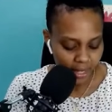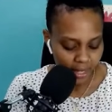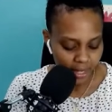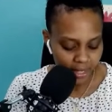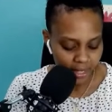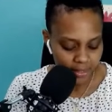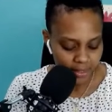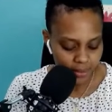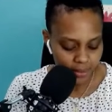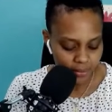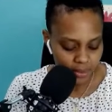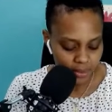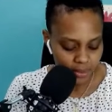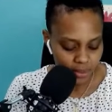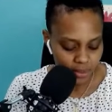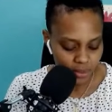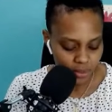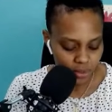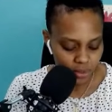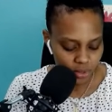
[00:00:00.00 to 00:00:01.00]
Guys, I'm
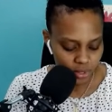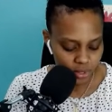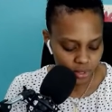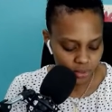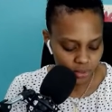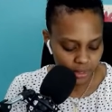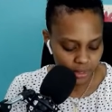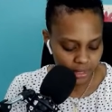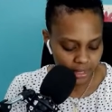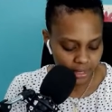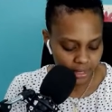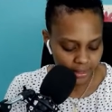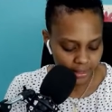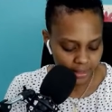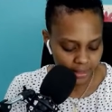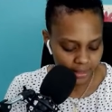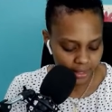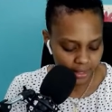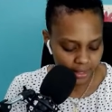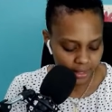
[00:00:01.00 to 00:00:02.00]
so glad that
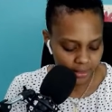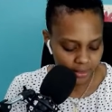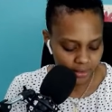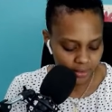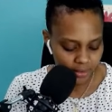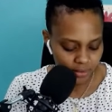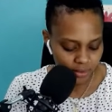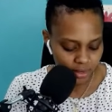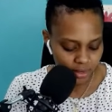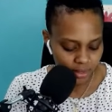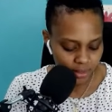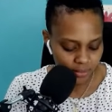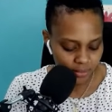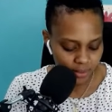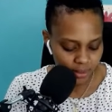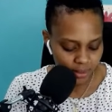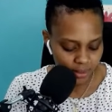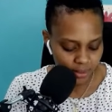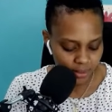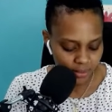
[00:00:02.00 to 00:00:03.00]
I get to do this
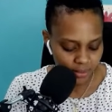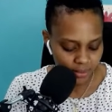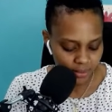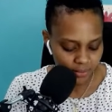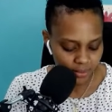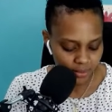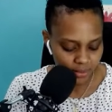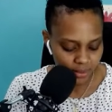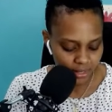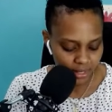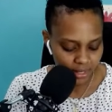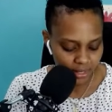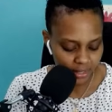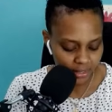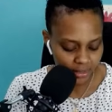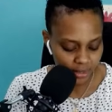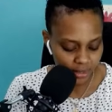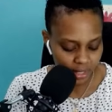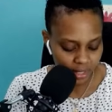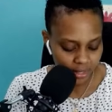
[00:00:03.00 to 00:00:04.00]
with you. I'm so glad
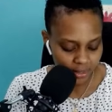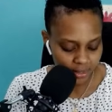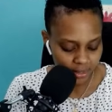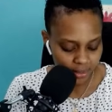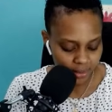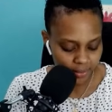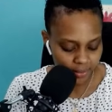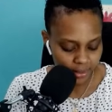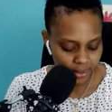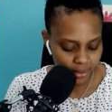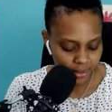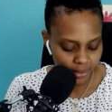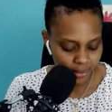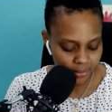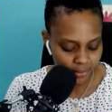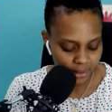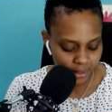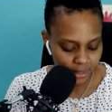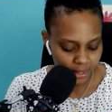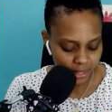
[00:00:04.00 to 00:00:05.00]
that you guys are with
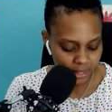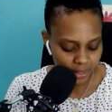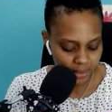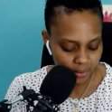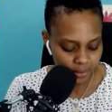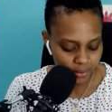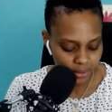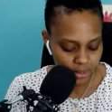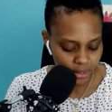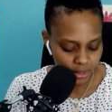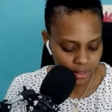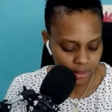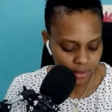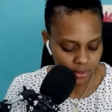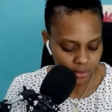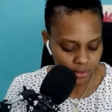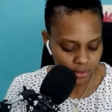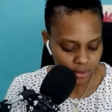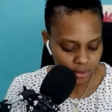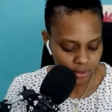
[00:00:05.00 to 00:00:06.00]
me. I
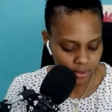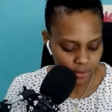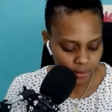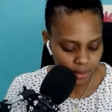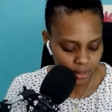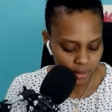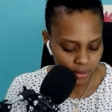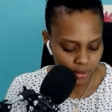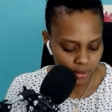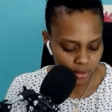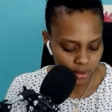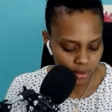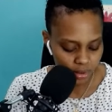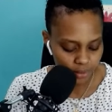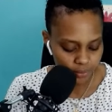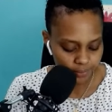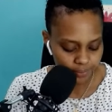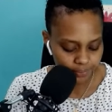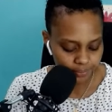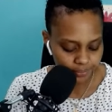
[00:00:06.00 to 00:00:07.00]
appreciate you so
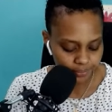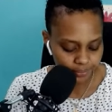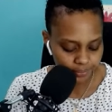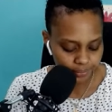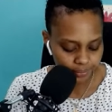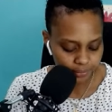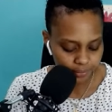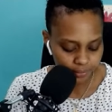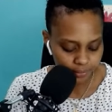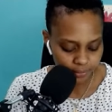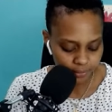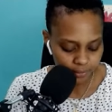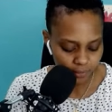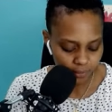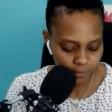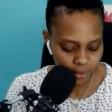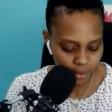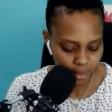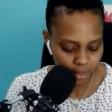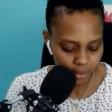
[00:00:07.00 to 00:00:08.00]
much.
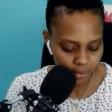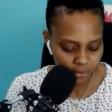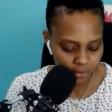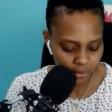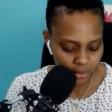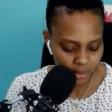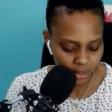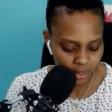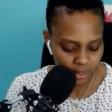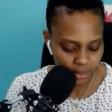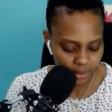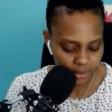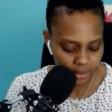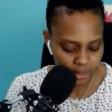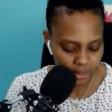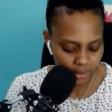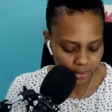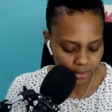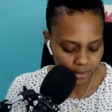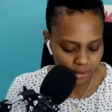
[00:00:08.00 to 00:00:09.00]
I don't think I
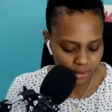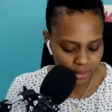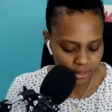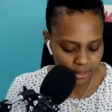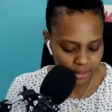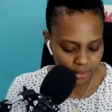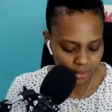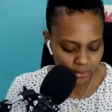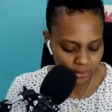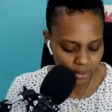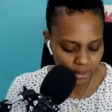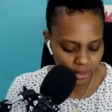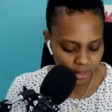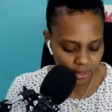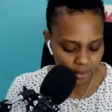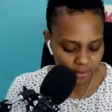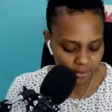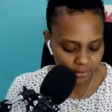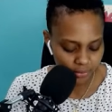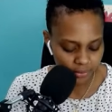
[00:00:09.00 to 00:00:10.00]
tell you all thank you
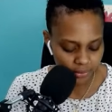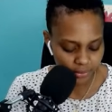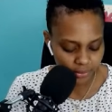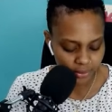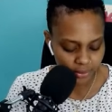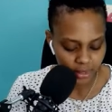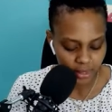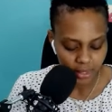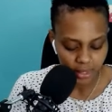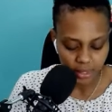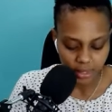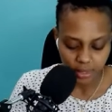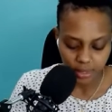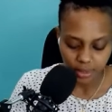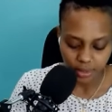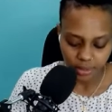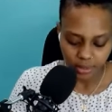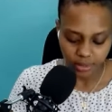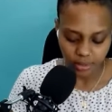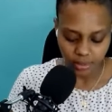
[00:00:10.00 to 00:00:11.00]
enough.
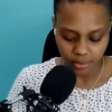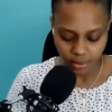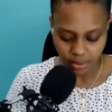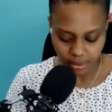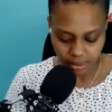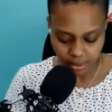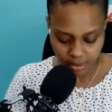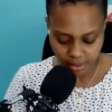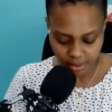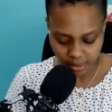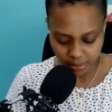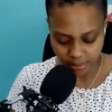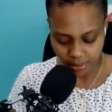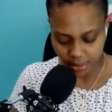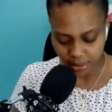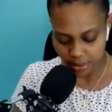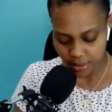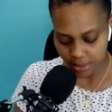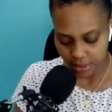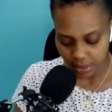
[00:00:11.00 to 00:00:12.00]
So this is
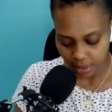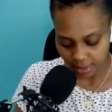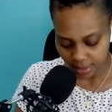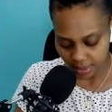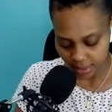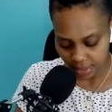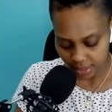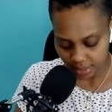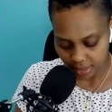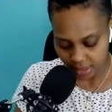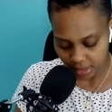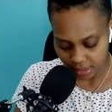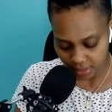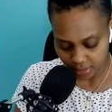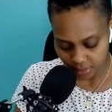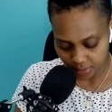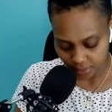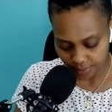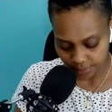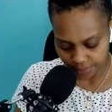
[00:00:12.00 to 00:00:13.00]
me saying thank
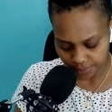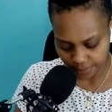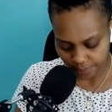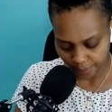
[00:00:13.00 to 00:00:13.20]
you